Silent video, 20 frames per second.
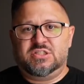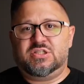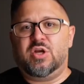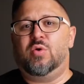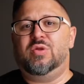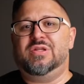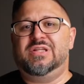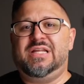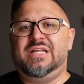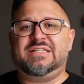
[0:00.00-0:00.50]
So
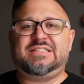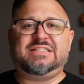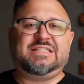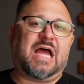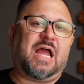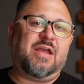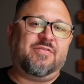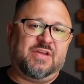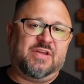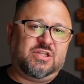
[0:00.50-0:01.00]
let's
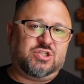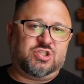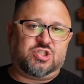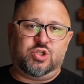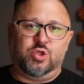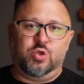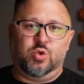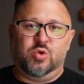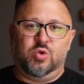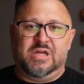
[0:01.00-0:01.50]
dive
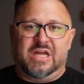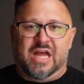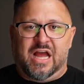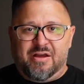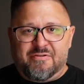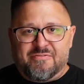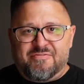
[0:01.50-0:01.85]
into uh,